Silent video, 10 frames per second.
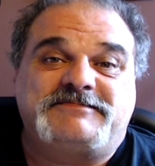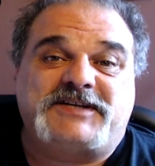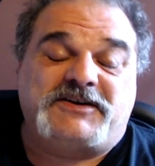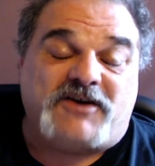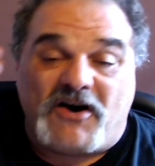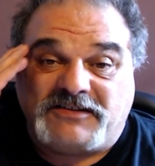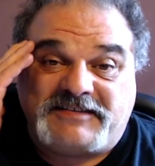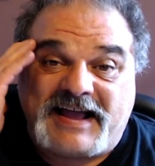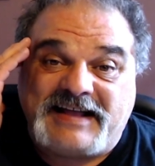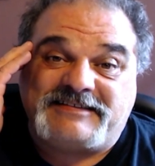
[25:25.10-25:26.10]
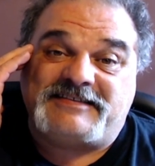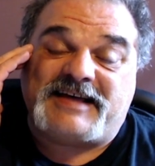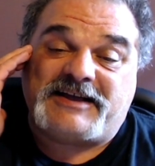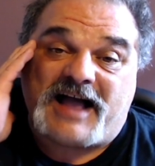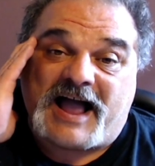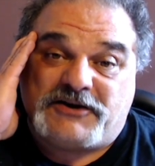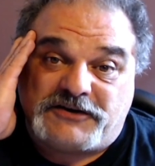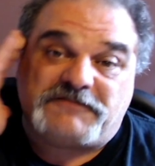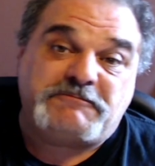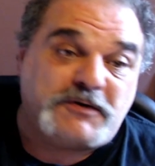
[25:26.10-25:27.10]
content that I could
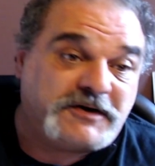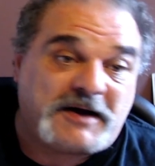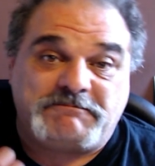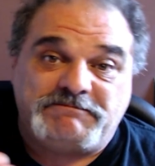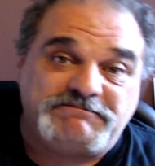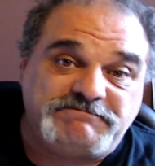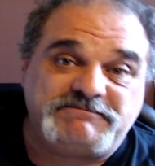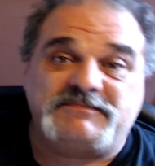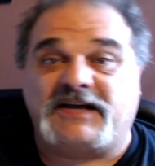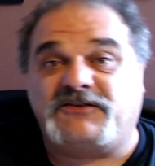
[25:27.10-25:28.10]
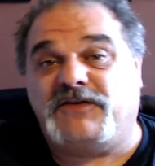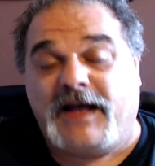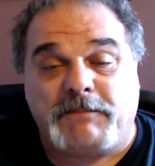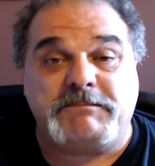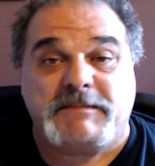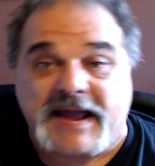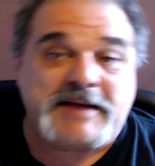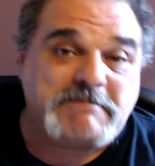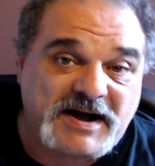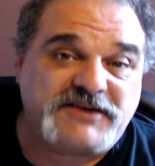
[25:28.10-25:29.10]
have put up, that you helped me
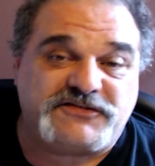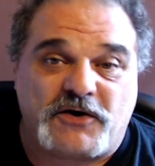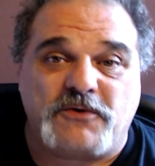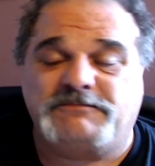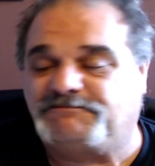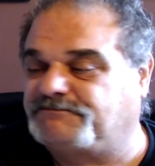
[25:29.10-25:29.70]
make my show.